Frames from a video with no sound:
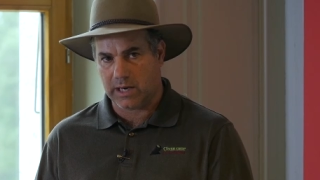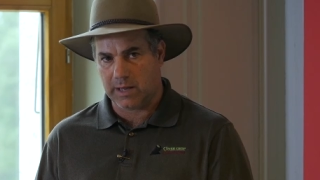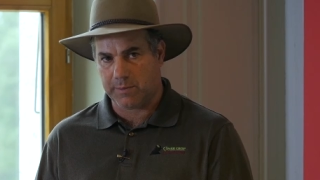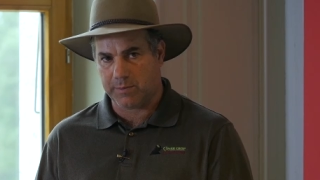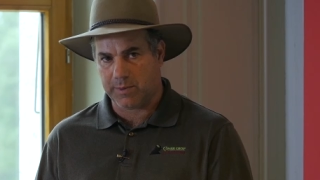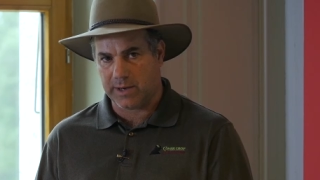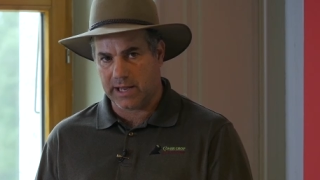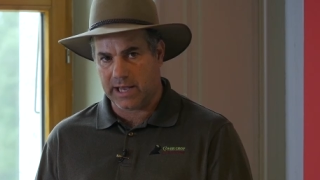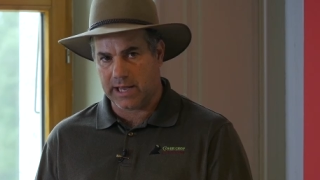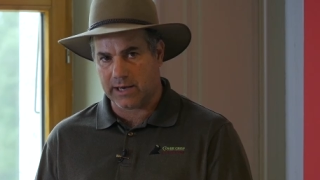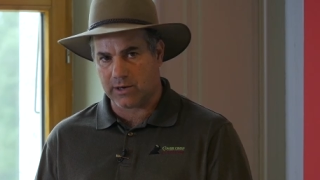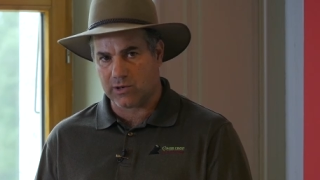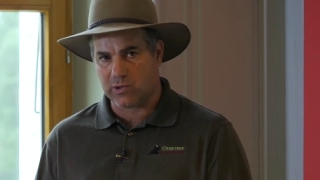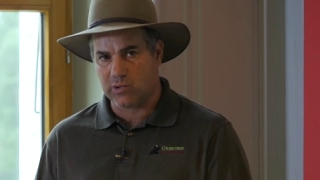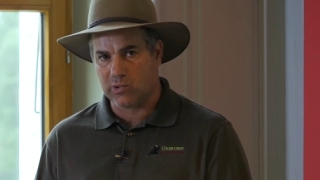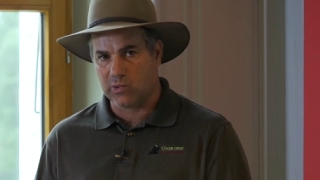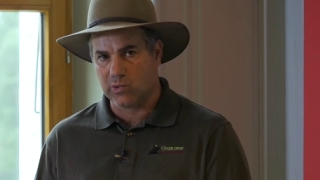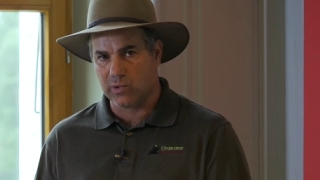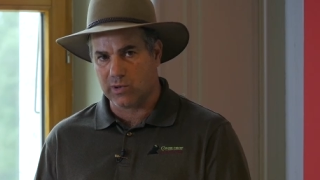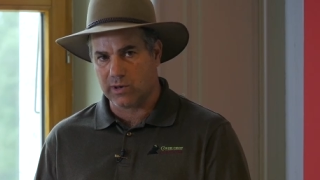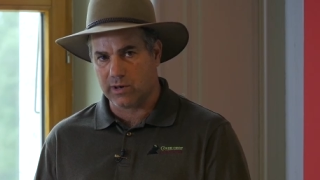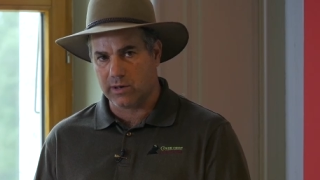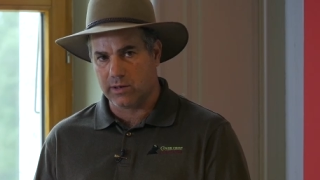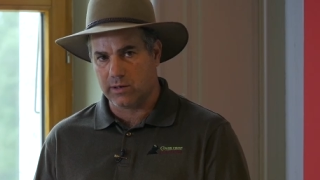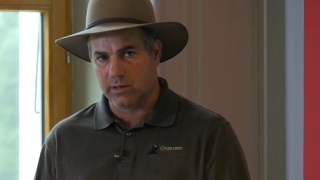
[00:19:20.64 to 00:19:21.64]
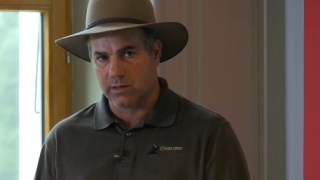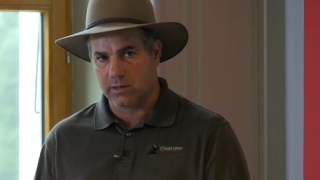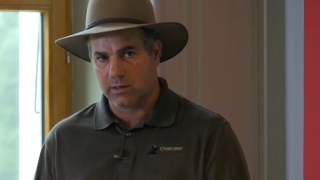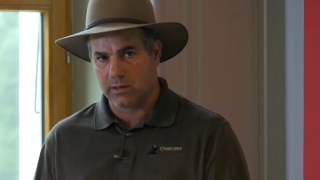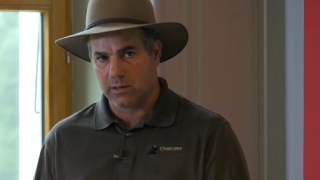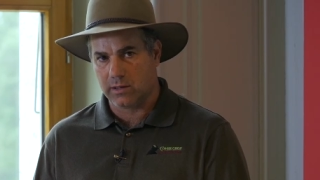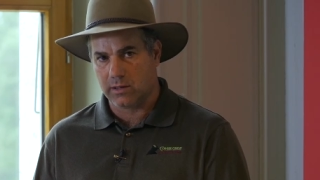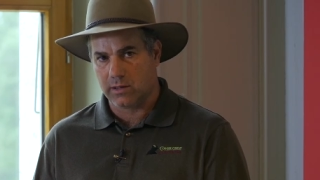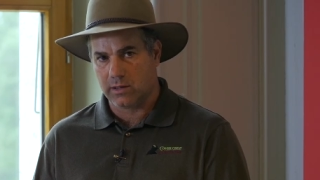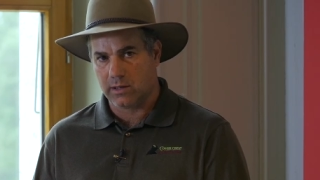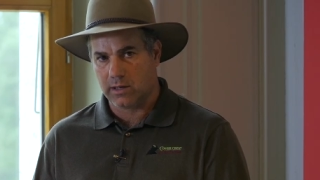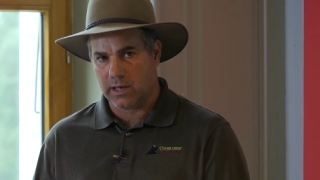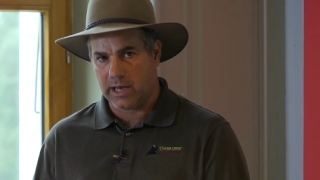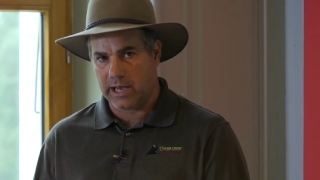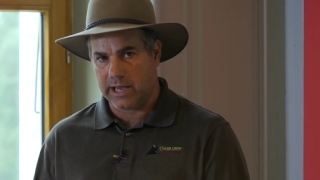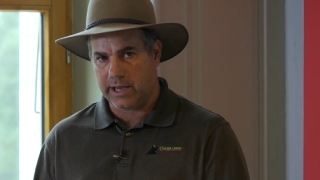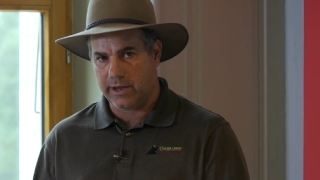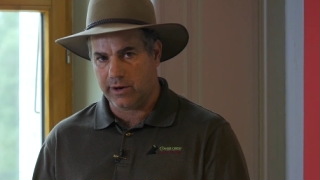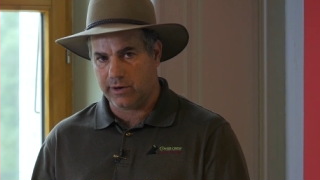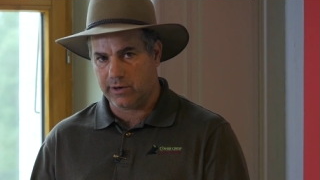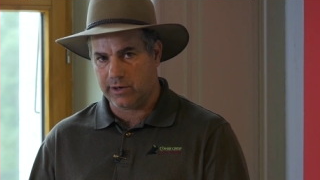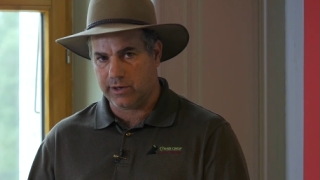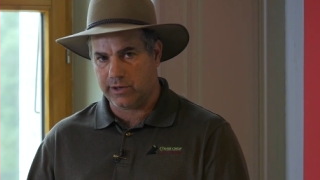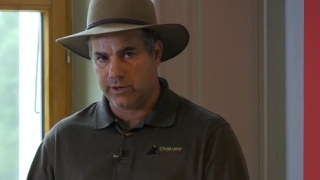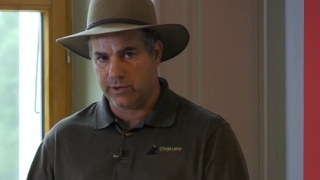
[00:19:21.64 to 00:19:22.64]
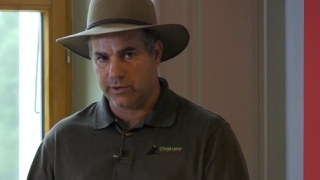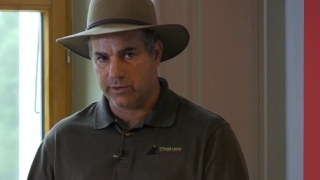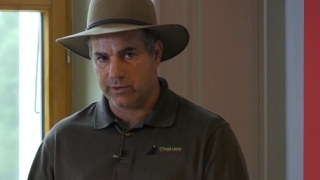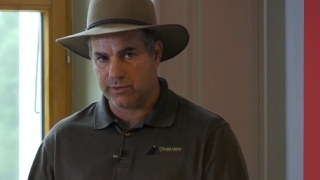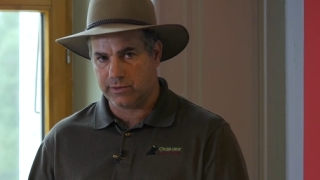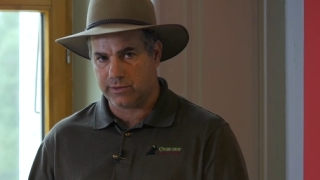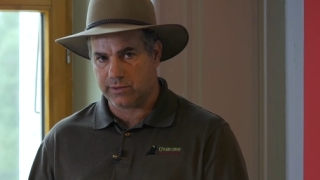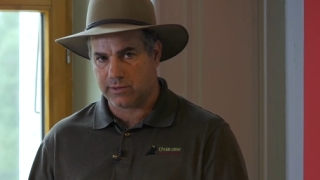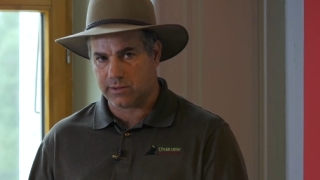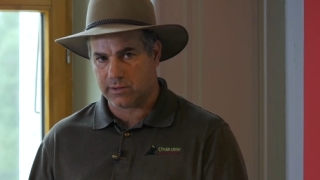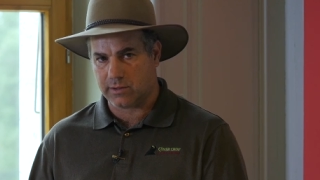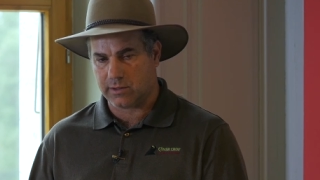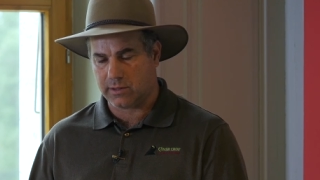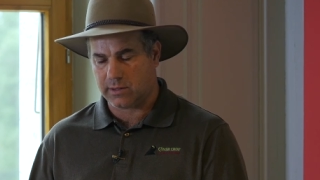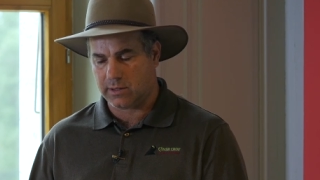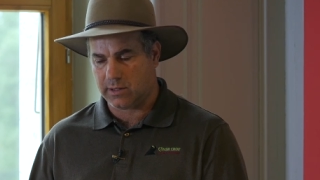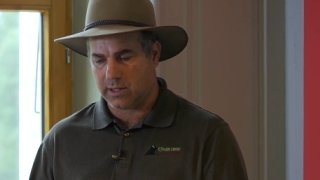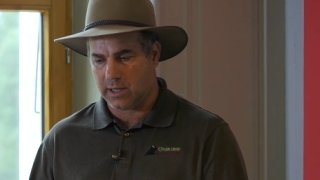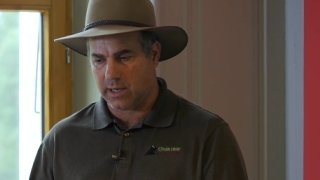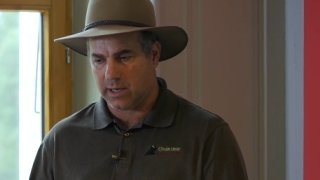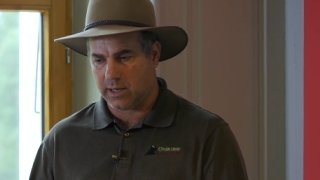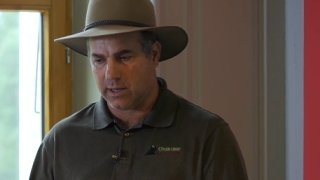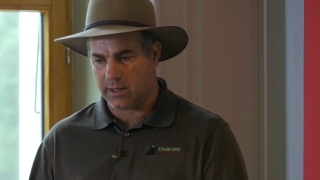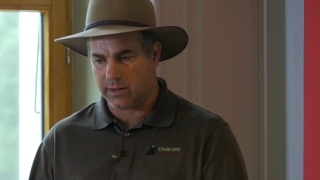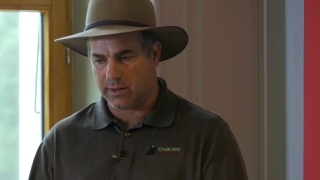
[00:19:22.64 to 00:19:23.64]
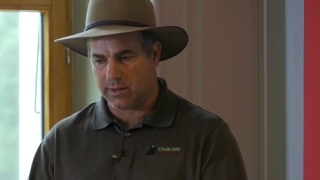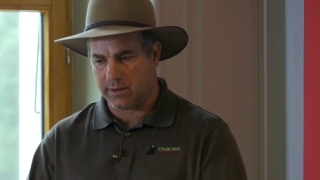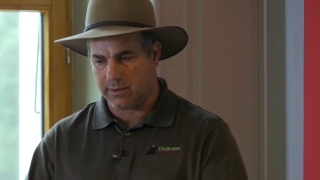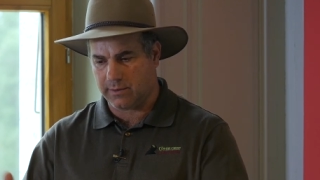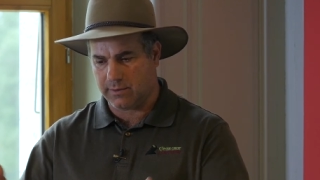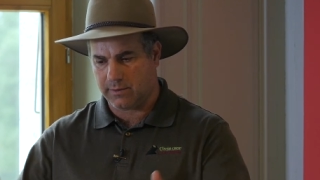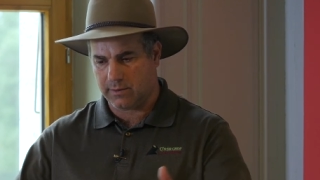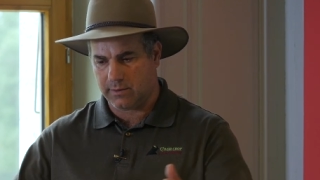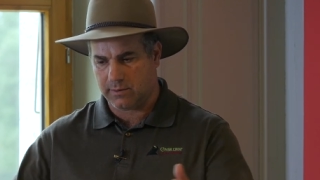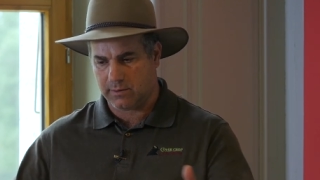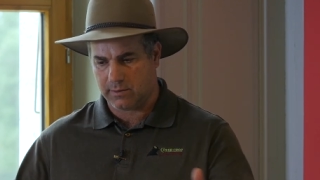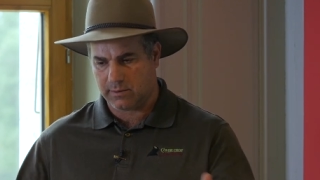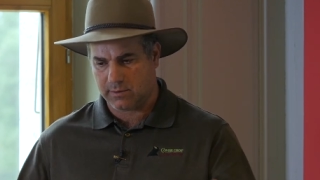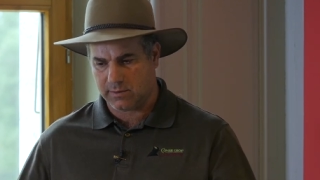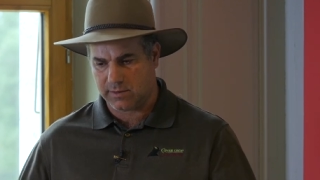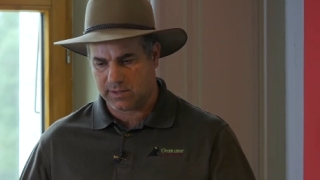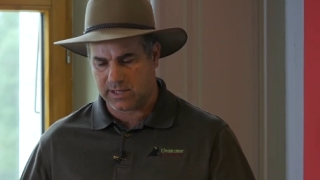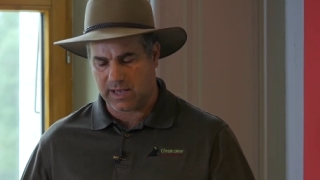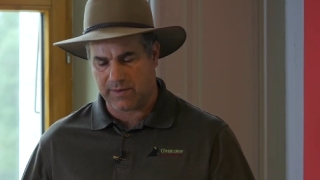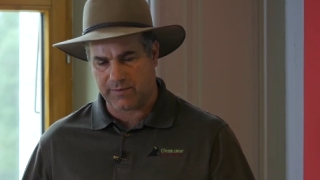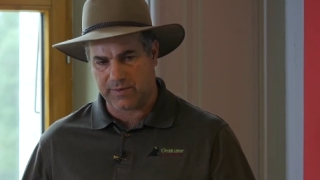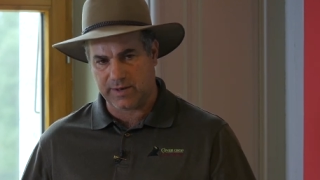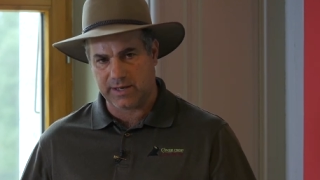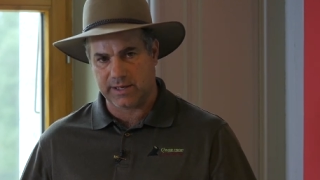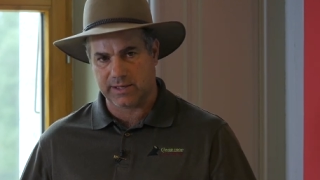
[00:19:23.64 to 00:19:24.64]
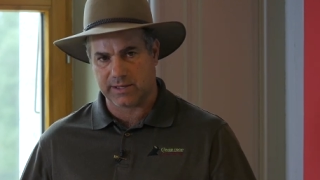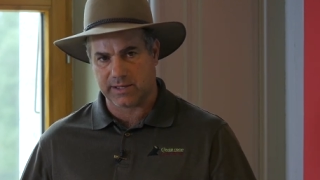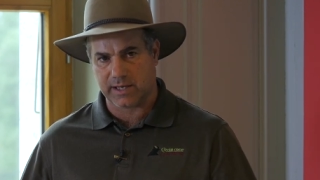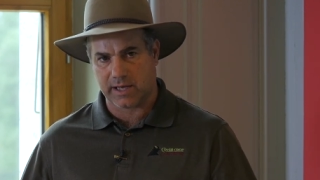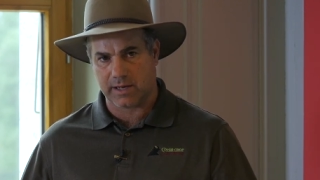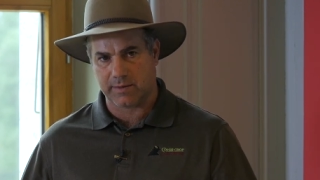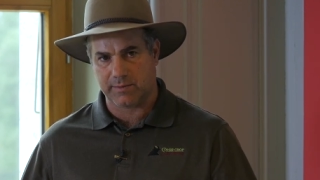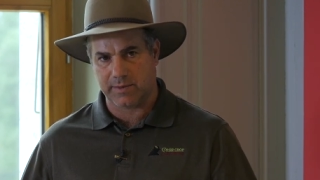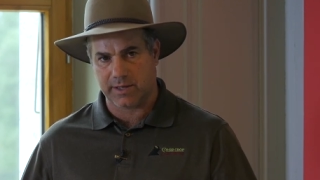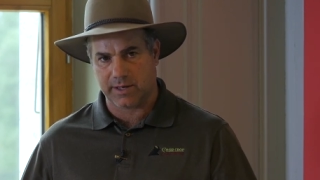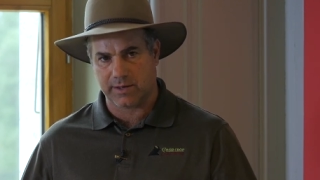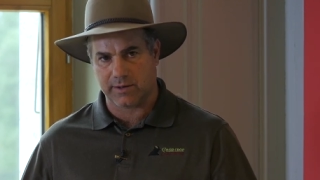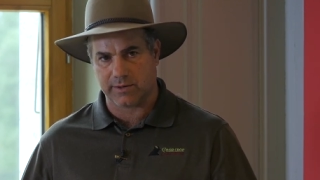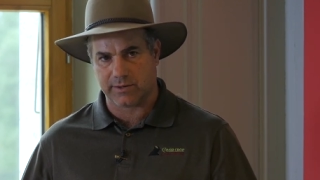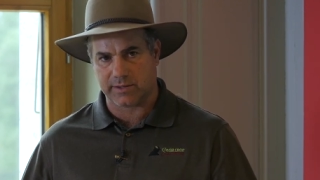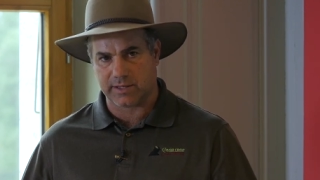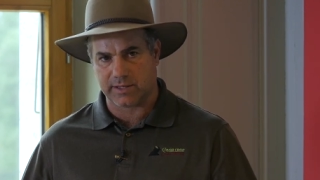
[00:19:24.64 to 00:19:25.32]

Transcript: I plant corn, I only use uh, the seventy centimeter